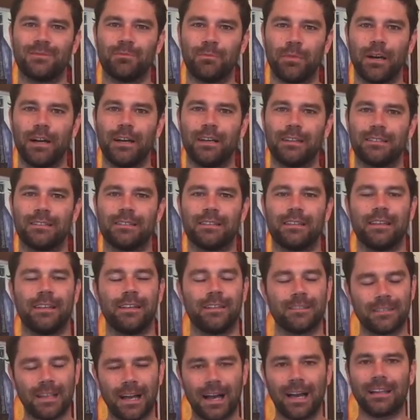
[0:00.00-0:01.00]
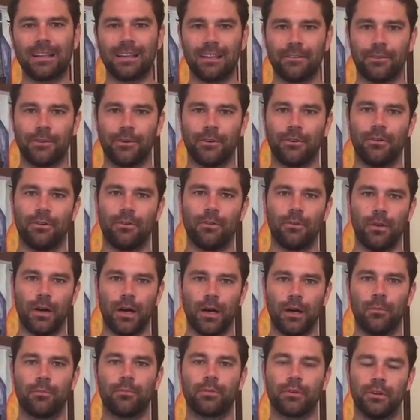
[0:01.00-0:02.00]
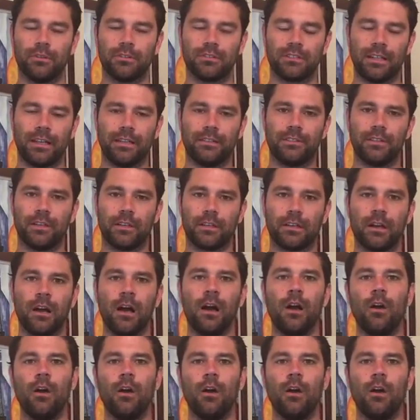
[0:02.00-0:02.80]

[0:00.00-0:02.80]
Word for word: but here's a high level uh, approach that I took.